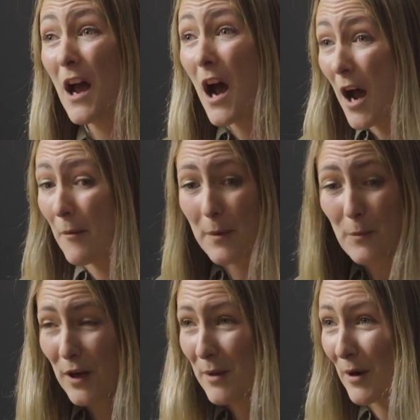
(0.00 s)
Mm. I've
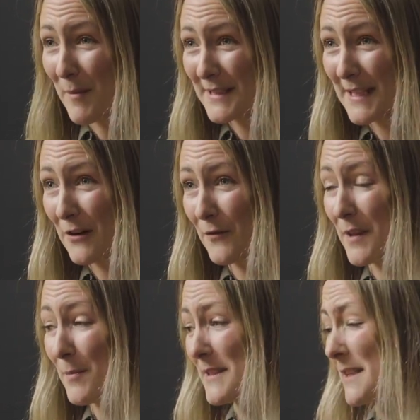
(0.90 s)
been working by
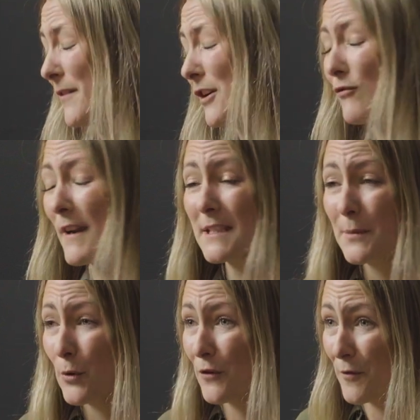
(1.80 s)
myself in the business. I've had
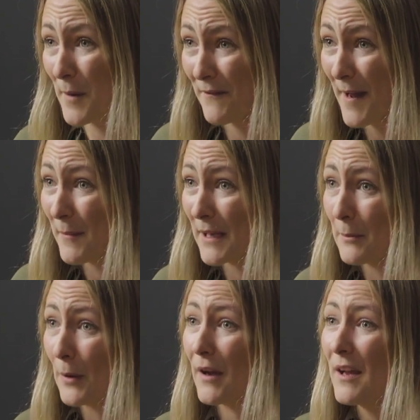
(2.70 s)
great support from my
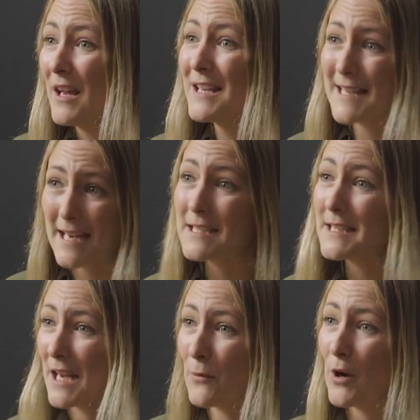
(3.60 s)
family, but day
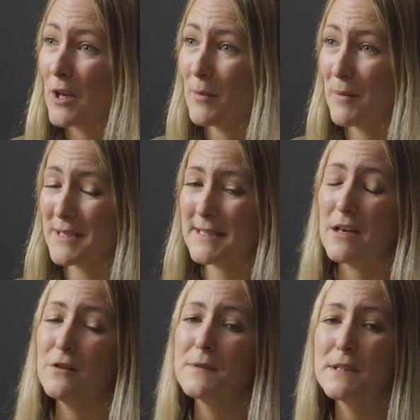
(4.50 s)
to day working by
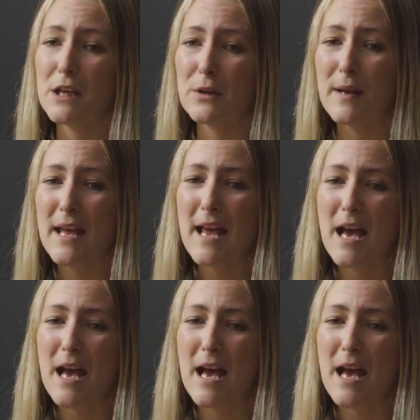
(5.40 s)
myself. So,